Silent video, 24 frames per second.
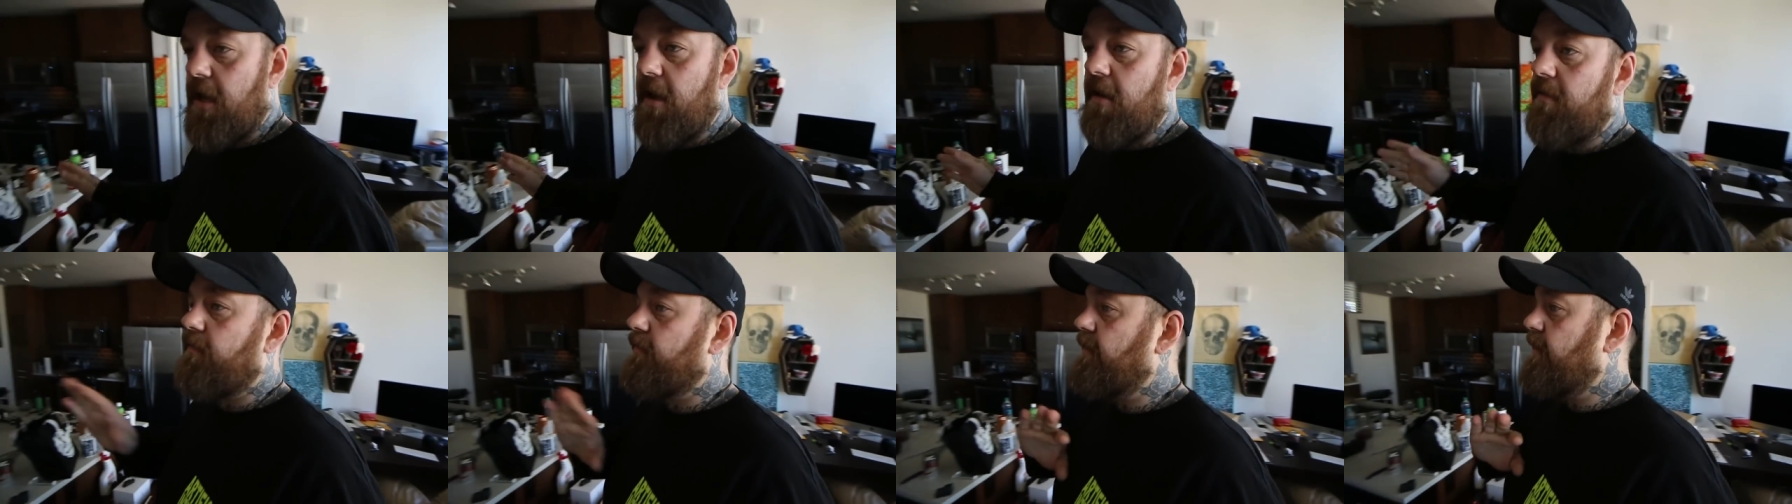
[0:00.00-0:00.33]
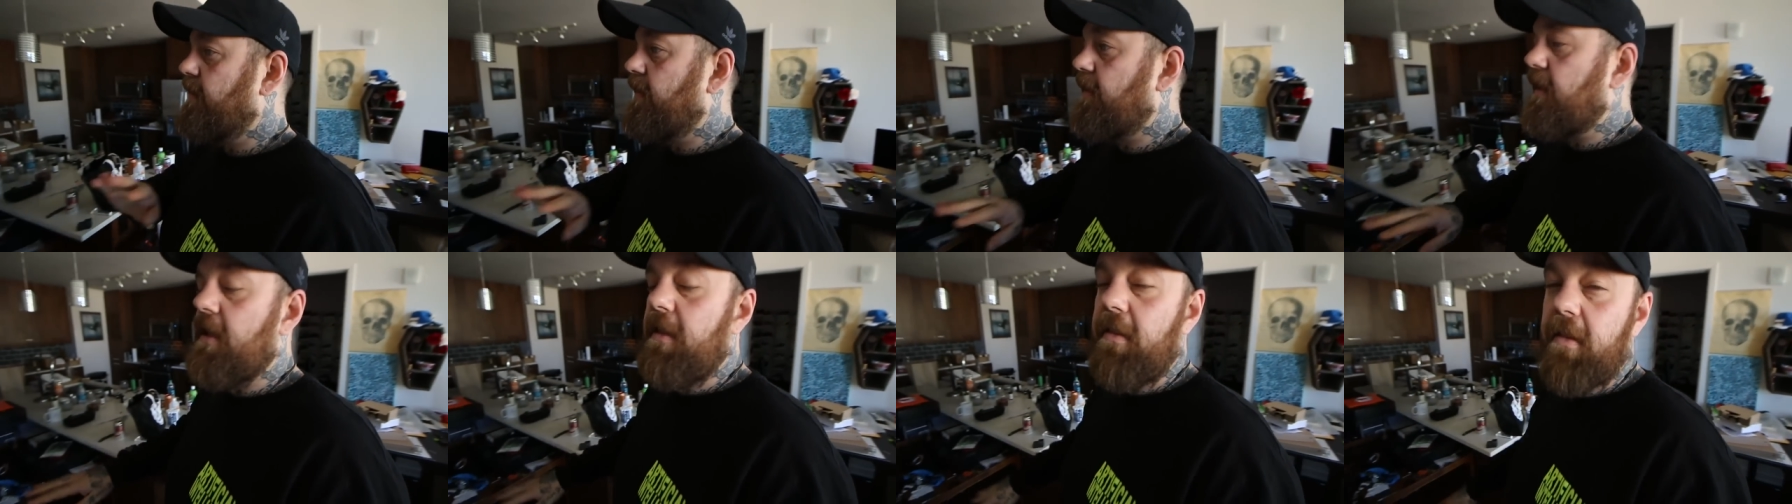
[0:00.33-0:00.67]

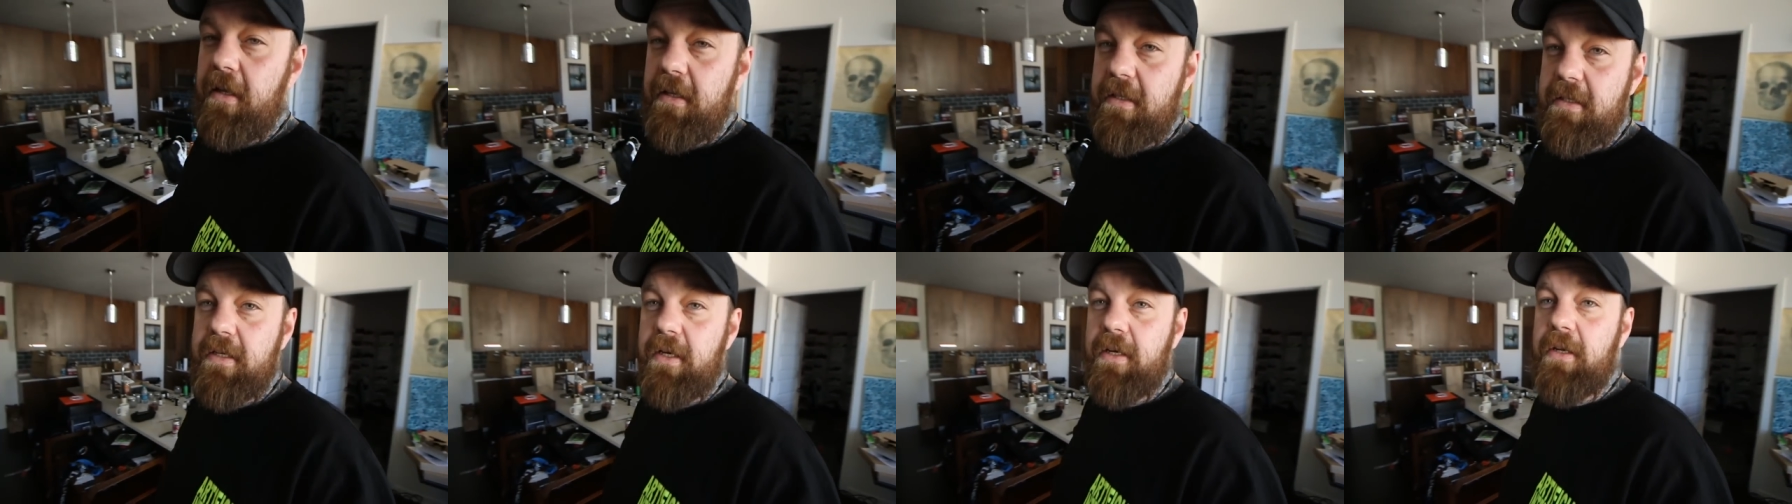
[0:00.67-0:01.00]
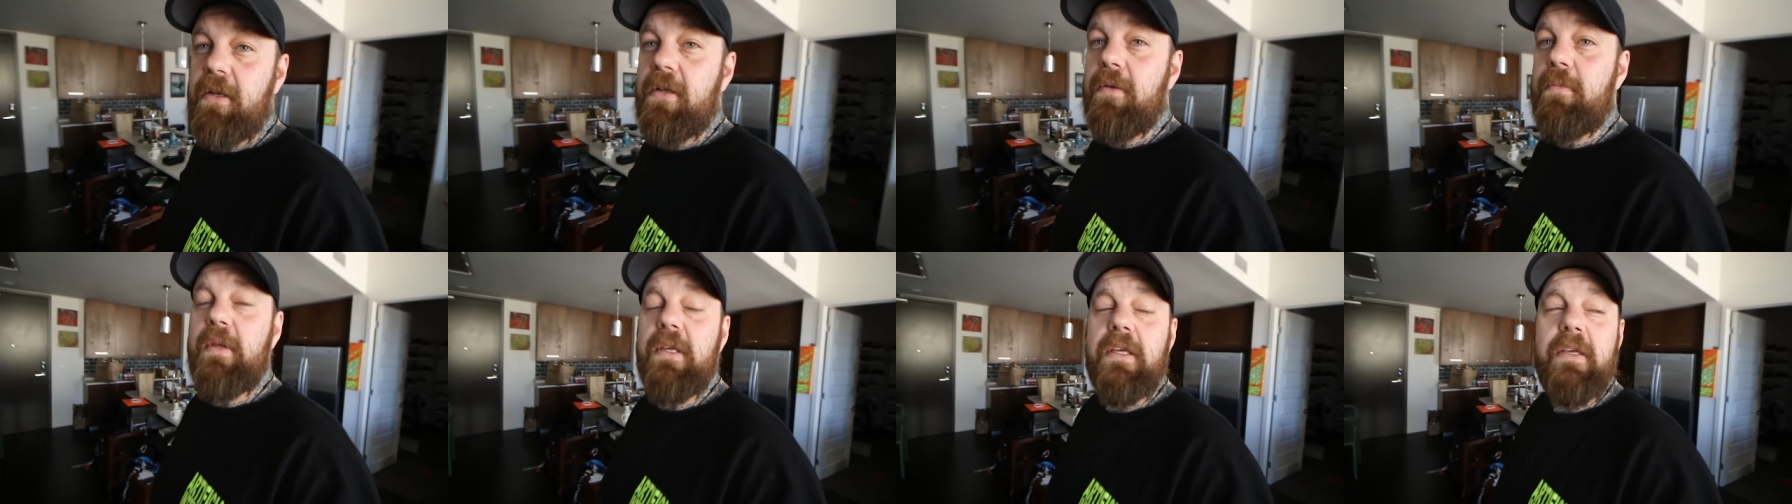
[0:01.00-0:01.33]
everything that's
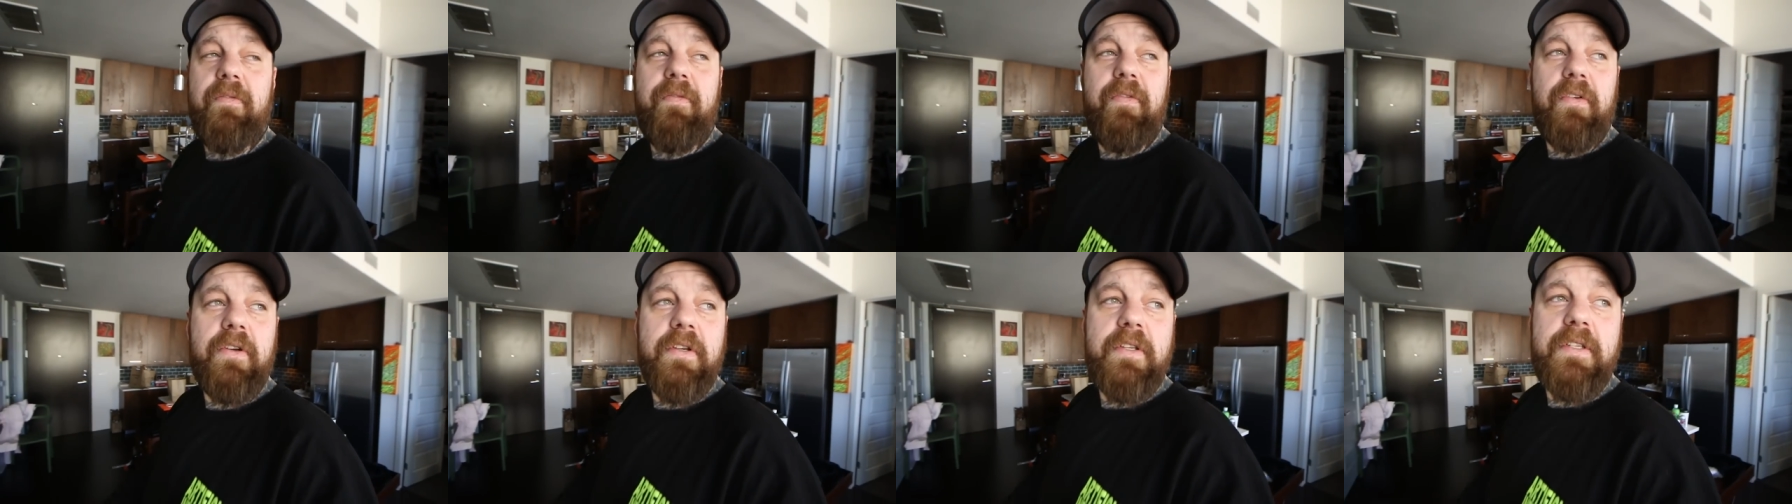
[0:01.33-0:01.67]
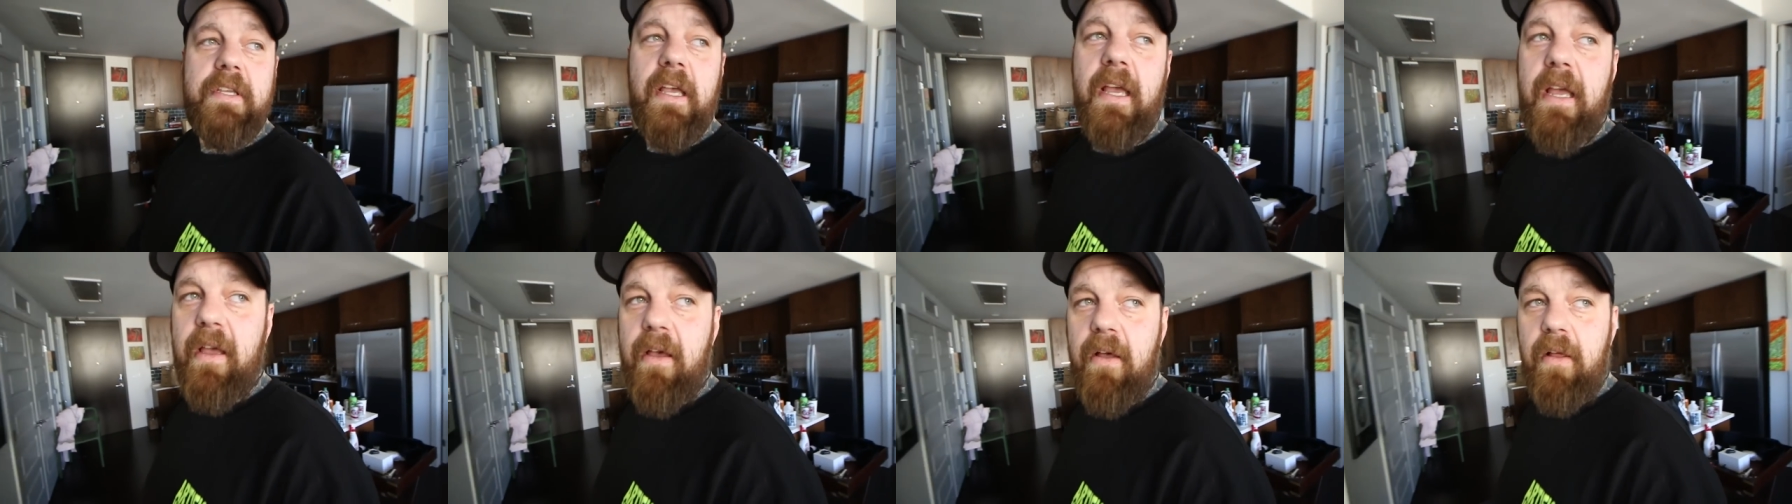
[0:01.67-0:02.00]
gonna be for
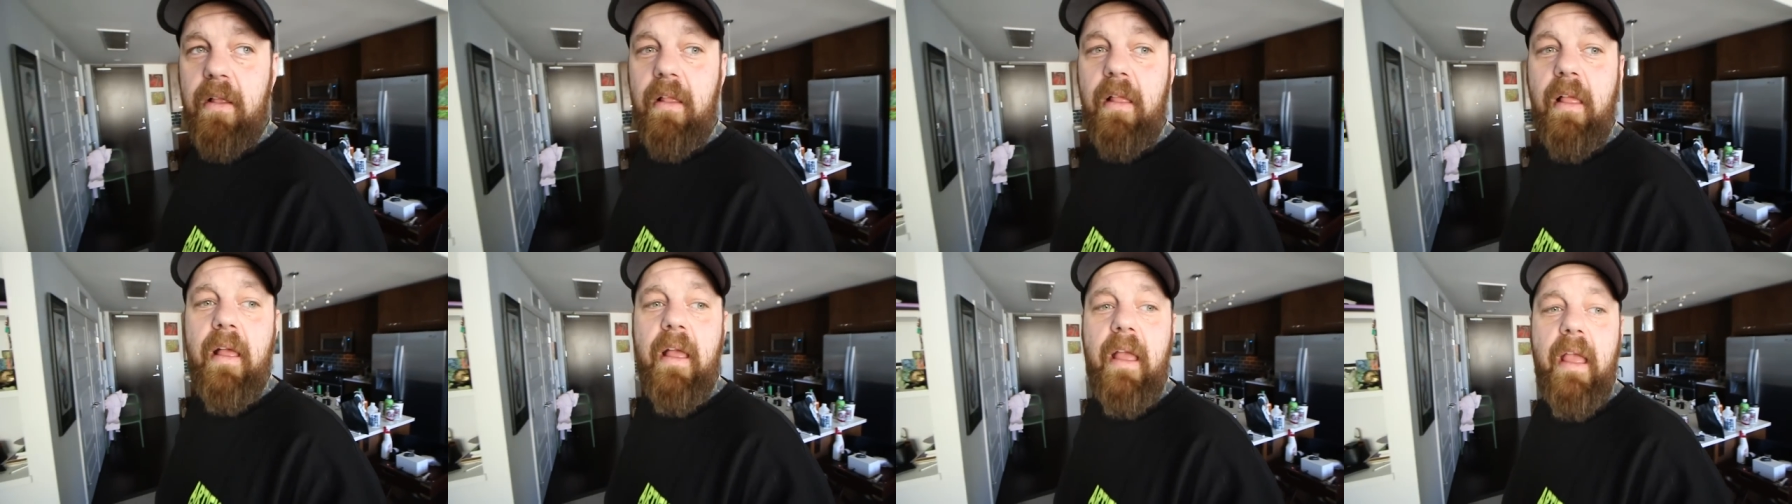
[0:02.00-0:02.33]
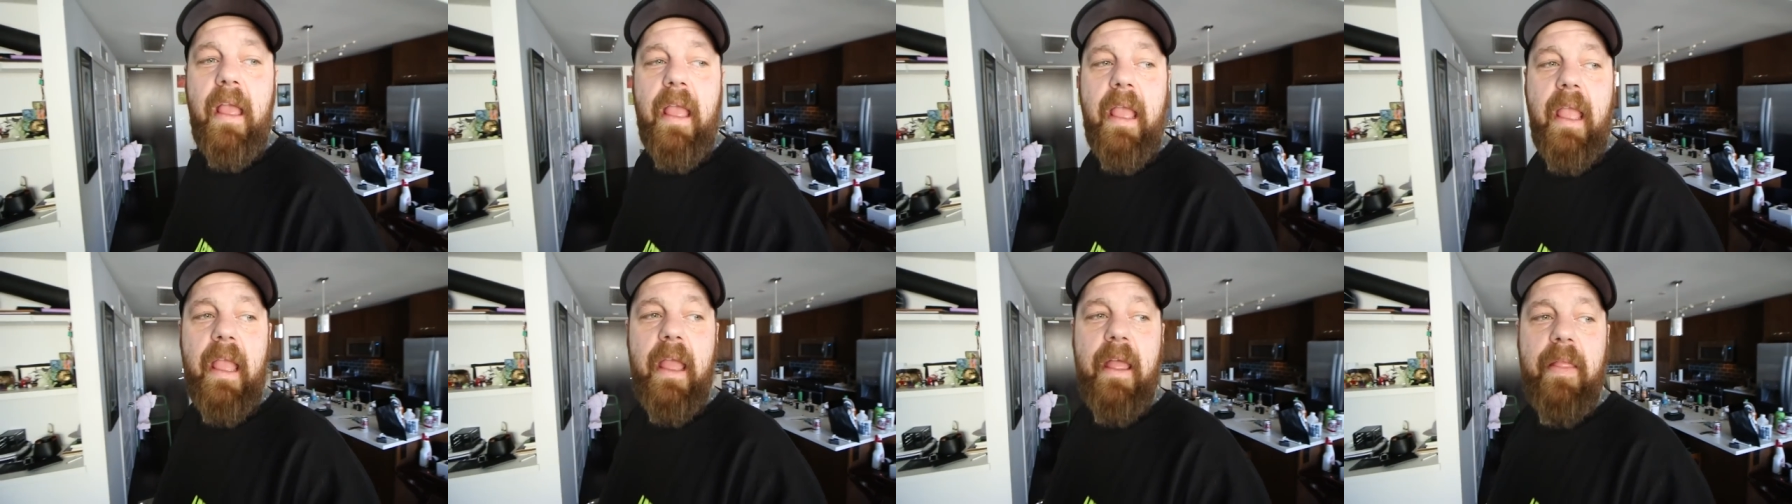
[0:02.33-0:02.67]
sale
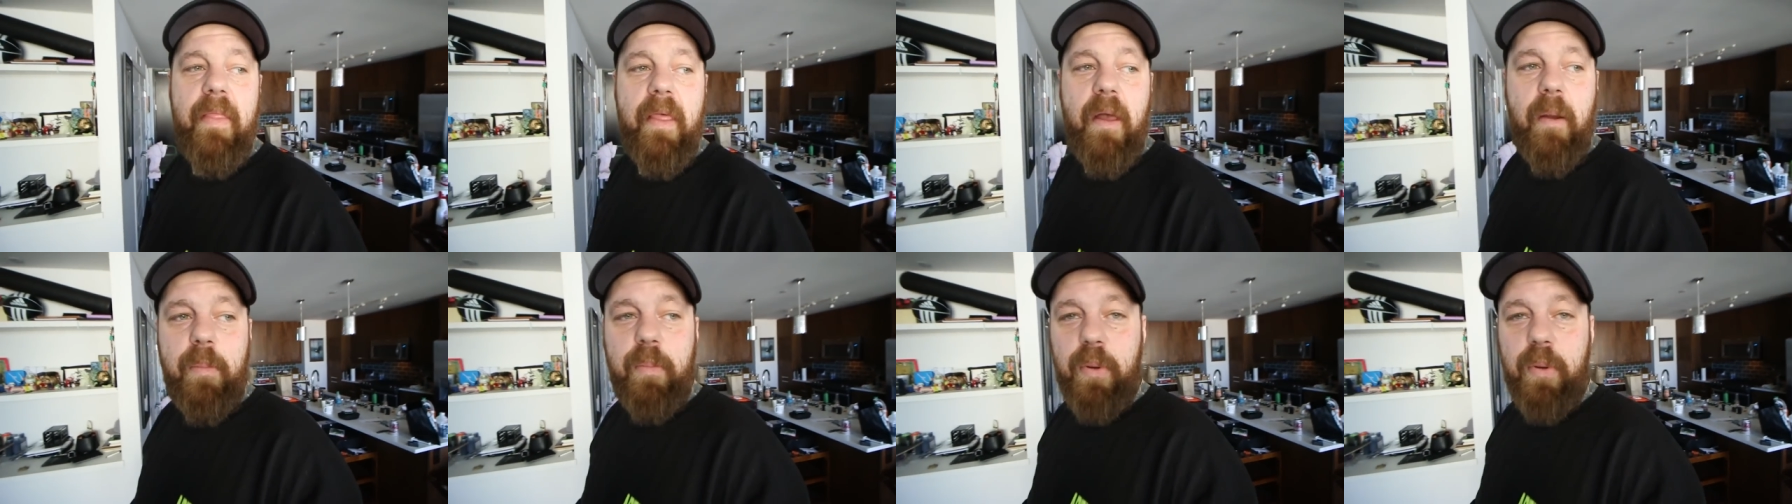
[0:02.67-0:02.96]
and the